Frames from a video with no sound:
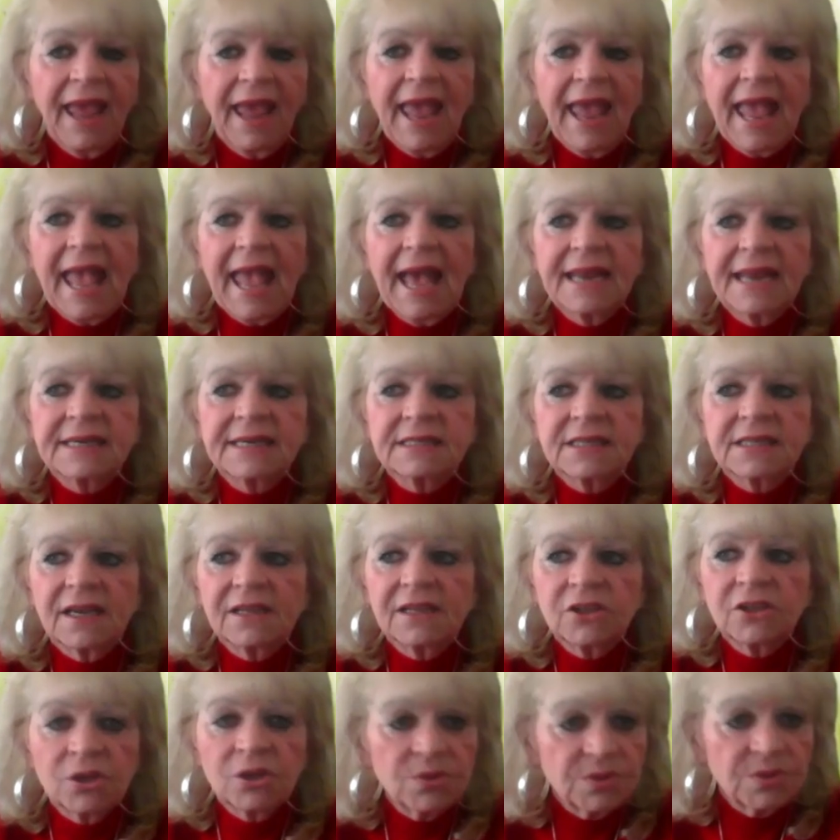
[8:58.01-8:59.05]
and
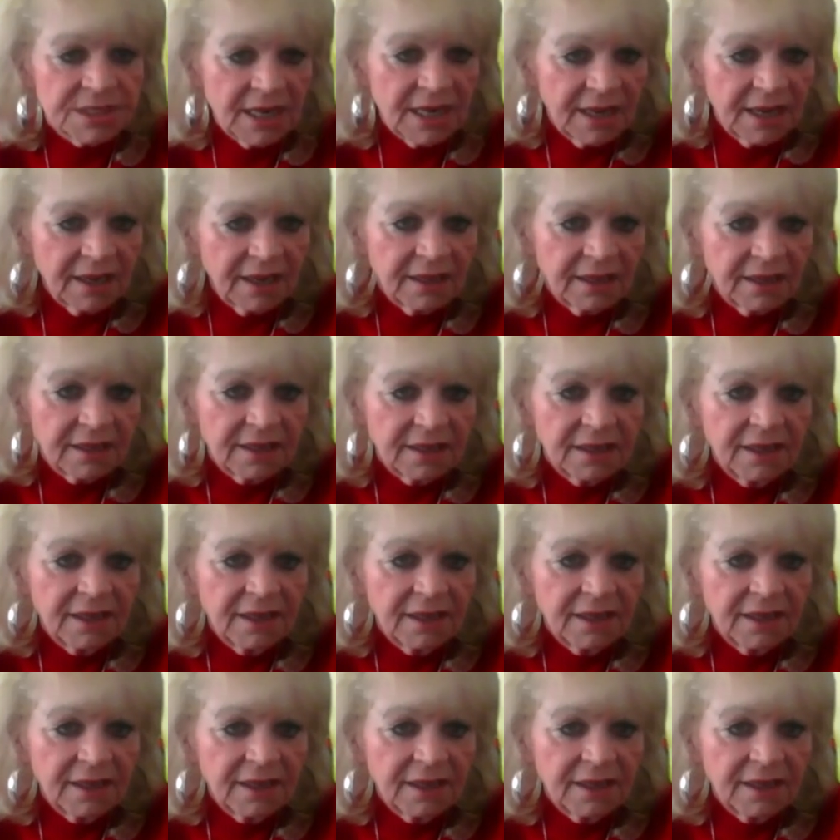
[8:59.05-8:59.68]
using